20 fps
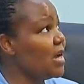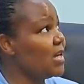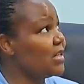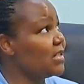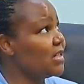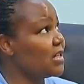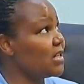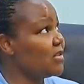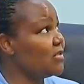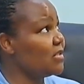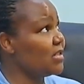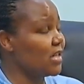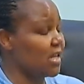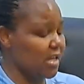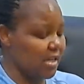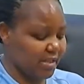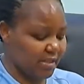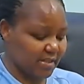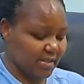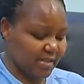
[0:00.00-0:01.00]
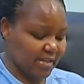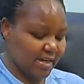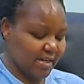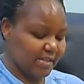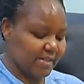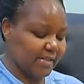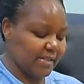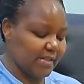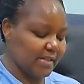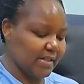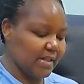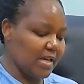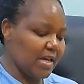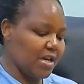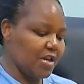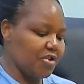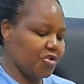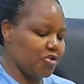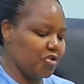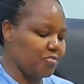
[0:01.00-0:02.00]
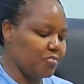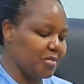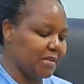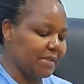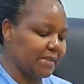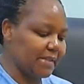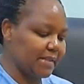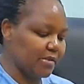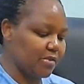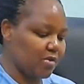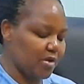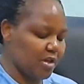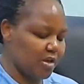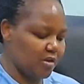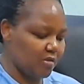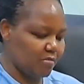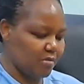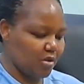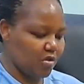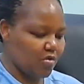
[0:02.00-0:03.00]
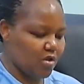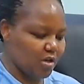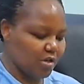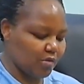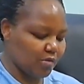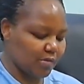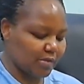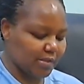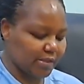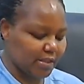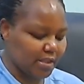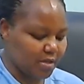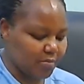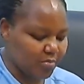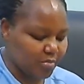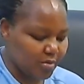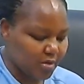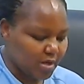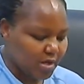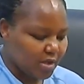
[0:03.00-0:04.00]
At around 8:30, he'll be going to sleep.